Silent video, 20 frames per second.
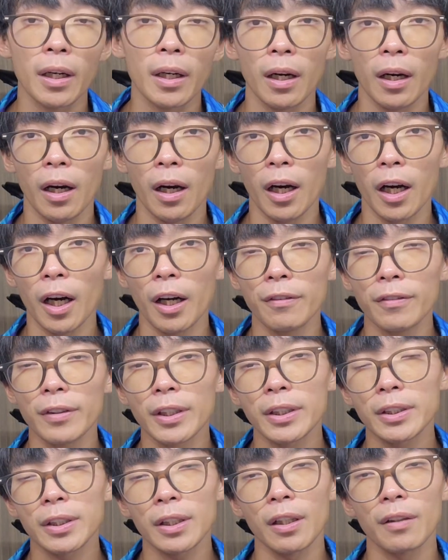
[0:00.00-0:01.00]

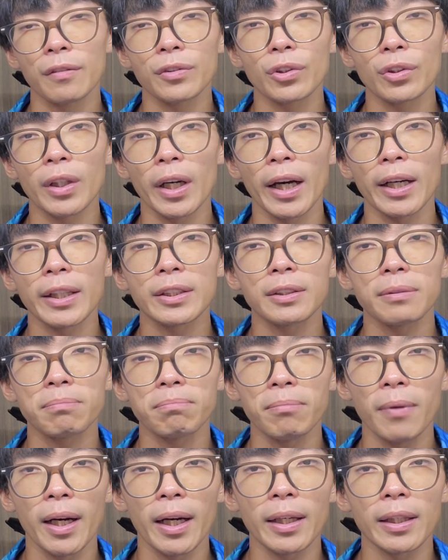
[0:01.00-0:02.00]
However, some of you guys
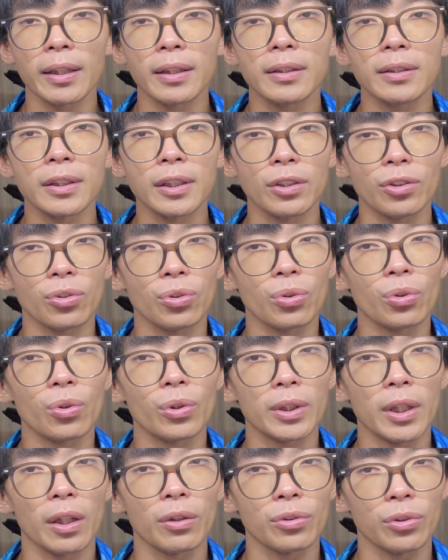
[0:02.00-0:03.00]
might need to go
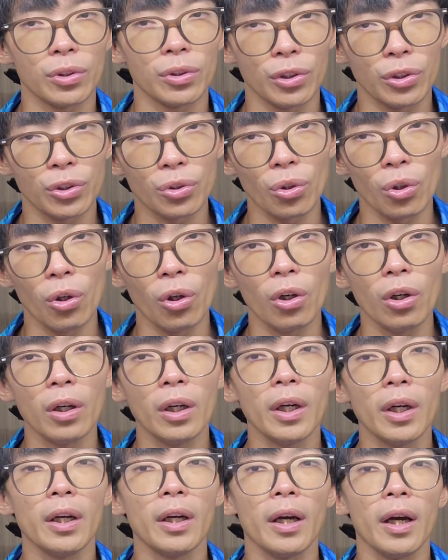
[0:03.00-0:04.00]
down to the store
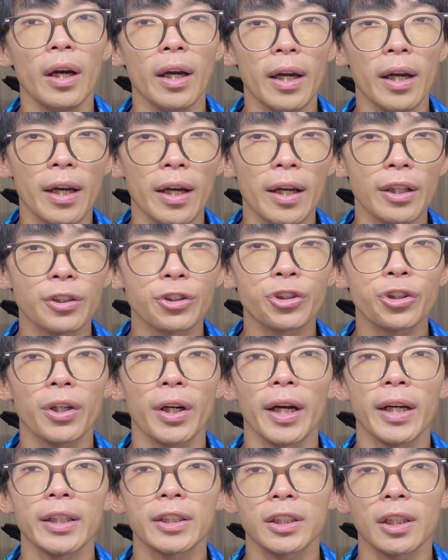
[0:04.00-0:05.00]
and
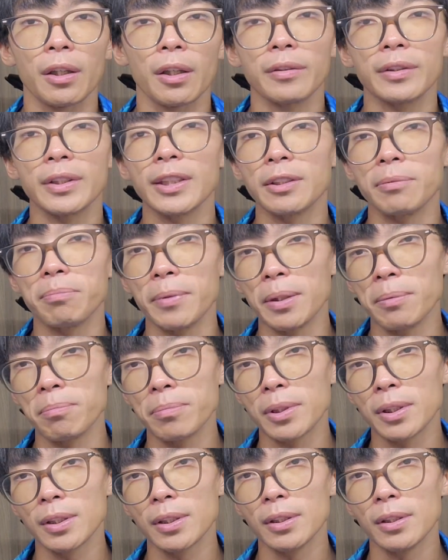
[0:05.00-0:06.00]
try some of these
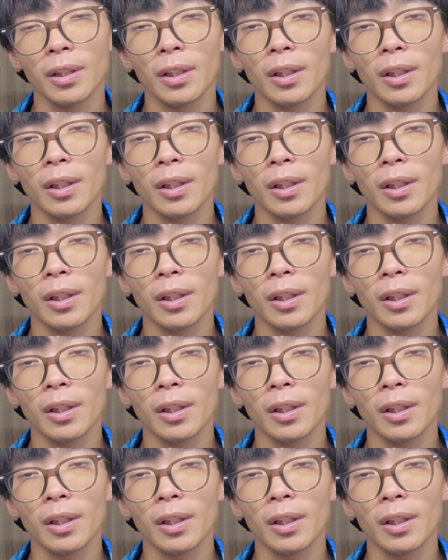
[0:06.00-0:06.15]
beeps.